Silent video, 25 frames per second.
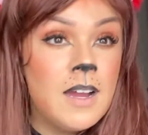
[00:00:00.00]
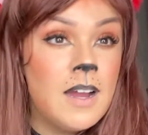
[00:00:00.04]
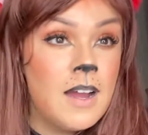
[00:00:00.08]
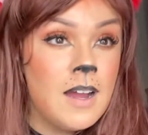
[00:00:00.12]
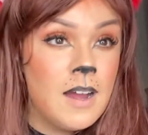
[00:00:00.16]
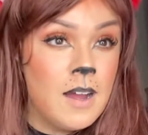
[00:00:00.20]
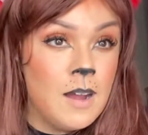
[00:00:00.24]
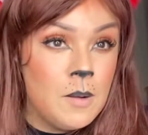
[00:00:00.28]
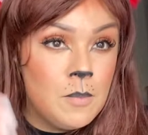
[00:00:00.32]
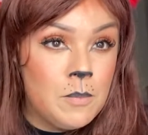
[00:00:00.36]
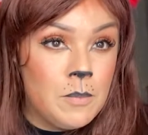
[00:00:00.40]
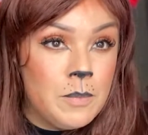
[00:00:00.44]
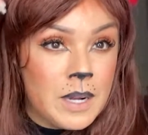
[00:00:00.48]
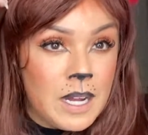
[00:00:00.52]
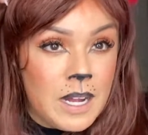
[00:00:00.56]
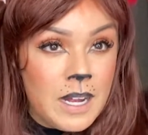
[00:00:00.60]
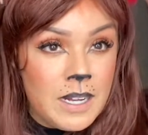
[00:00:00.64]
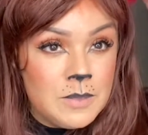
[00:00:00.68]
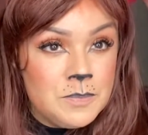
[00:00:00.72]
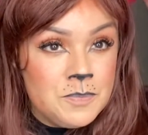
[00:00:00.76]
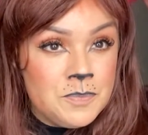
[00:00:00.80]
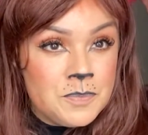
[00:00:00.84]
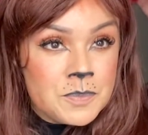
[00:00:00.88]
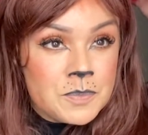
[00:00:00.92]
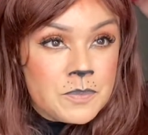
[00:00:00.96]
Um,
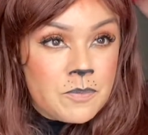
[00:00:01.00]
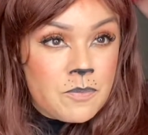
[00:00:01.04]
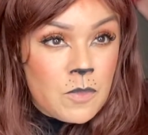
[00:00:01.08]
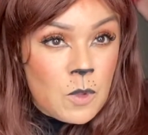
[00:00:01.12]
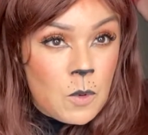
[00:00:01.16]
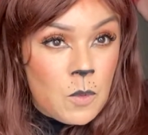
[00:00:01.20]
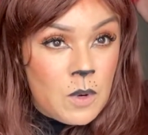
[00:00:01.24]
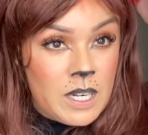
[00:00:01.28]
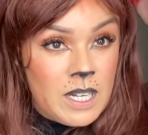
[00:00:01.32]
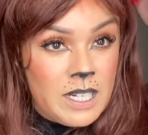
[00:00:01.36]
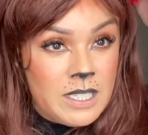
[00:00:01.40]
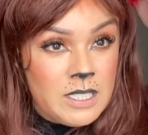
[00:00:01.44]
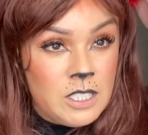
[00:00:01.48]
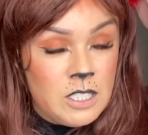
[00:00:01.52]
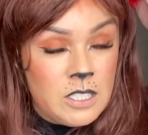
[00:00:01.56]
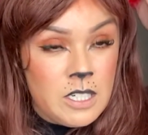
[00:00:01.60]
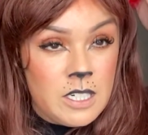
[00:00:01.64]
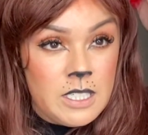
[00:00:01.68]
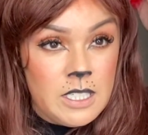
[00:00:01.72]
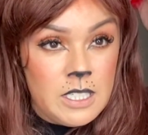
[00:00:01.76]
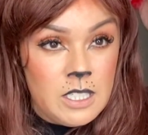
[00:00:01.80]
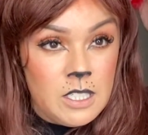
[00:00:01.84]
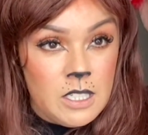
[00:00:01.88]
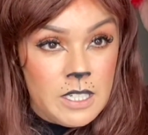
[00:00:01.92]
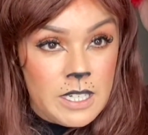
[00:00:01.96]
but when I
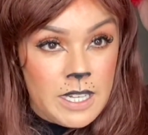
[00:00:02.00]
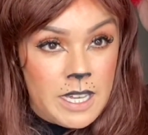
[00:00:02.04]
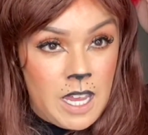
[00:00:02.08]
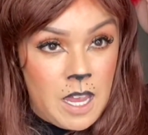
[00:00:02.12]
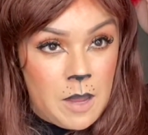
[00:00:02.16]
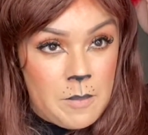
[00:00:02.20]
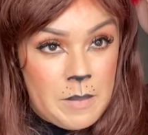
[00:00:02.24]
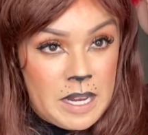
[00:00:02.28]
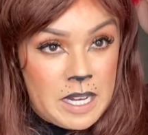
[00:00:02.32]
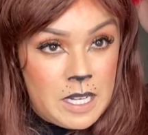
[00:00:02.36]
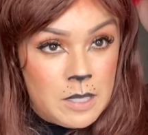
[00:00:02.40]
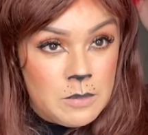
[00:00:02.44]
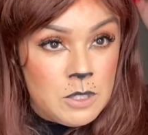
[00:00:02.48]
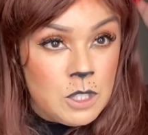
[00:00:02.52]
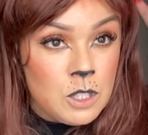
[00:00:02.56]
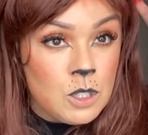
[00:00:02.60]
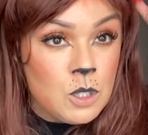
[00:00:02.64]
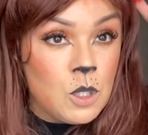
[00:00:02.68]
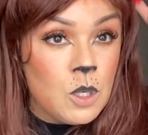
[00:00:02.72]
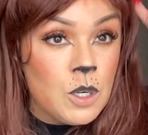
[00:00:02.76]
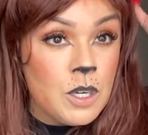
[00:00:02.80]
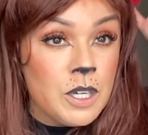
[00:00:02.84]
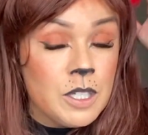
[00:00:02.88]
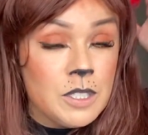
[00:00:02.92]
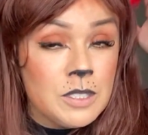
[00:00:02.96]
started looking at makeup
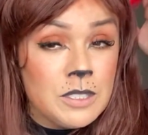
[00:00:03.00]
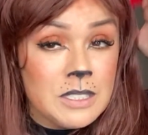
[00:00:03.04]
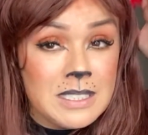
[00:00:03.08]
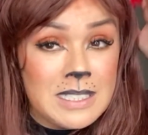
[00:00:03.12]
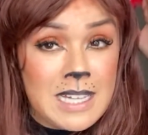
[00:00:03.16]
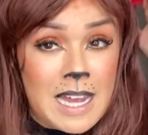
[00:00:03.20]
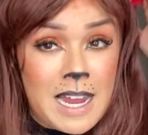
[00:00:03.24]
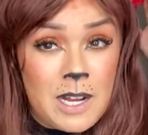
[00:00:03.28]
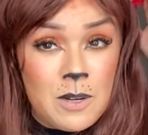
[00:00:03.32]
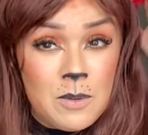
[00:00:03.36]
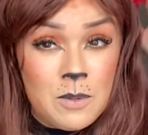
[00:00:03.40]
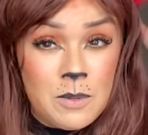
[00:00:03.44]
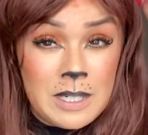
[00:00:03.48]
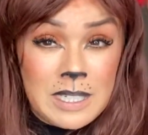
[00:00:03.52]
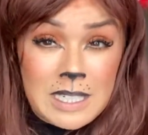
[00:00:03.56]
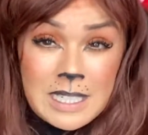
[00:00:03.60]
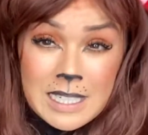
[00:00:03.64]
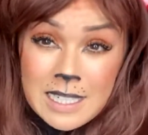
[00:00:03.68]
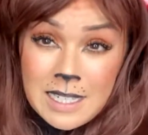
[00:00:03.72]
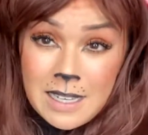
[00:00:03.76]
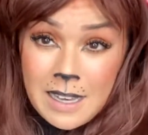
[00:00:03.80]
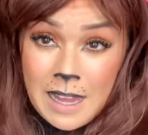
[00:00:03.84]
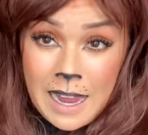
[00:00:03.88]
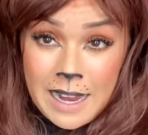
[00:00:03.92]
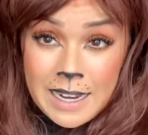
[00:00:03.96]
tutorials, I
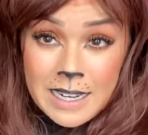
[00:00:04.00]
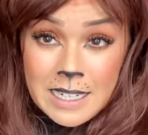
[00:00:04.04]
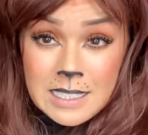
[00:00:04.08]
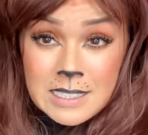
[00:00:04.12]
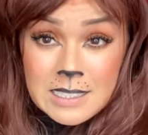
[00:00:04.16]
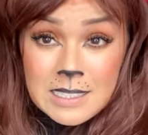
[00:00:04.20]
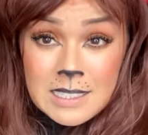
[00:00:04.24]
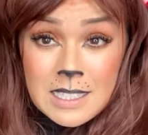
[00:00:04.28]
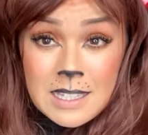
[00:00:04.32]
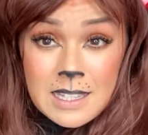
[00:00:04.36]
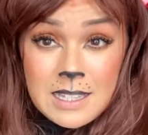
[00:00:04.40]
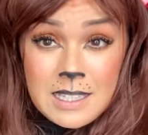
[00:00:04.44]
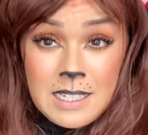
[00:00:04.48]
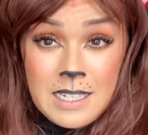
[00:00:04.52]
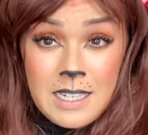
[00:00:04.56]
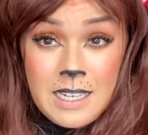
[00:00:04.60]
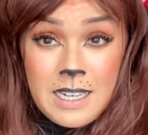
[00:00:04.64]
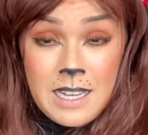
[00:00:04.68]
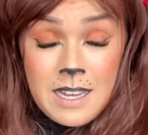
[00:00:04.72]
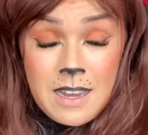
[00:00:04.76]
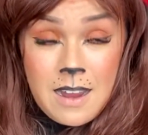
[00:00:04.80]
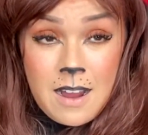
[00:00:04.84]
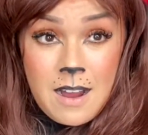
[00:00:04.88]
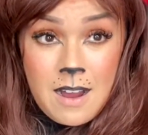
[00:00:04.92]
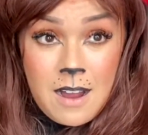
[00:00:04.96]
really liked
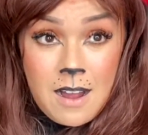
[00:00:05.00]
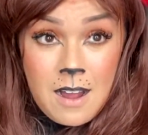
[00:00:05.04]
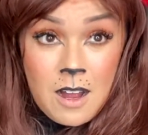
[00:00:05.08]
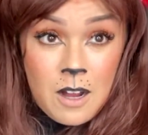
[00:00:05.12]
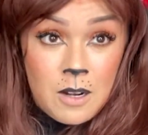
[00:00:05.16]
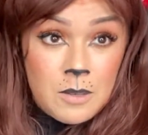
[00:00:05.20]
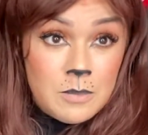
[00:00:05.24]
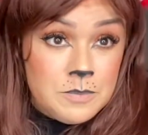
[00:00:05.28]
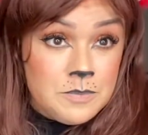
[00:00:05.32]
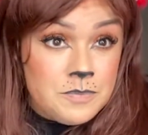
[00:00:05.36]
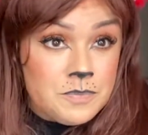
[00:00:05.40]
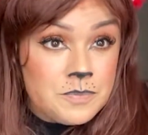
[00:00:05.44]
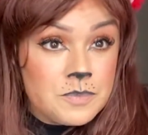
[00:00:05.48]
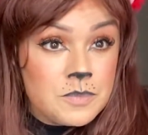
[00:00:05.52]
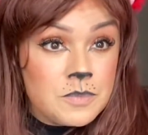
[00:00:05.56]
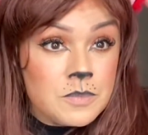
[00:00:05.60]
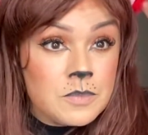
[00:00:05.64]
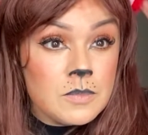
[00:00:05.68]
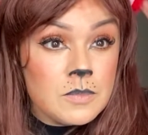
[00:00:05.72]
the um,